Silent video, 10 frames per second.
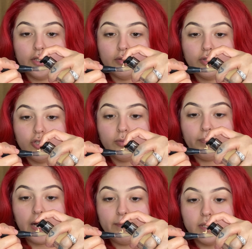do 2
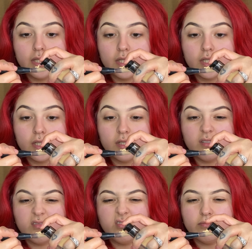pumps,
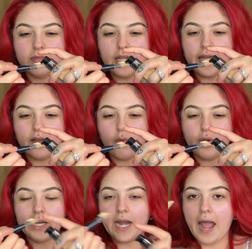like
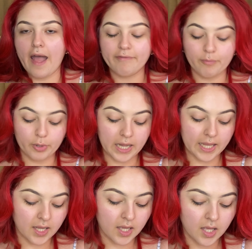1.5, more
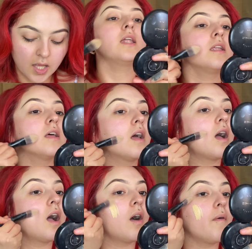like. And
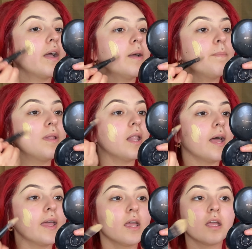how I
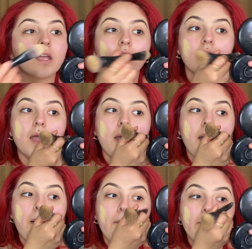apply
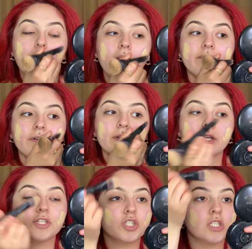my
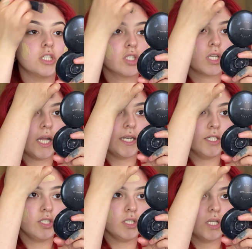foundation is kind of
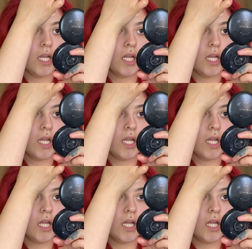just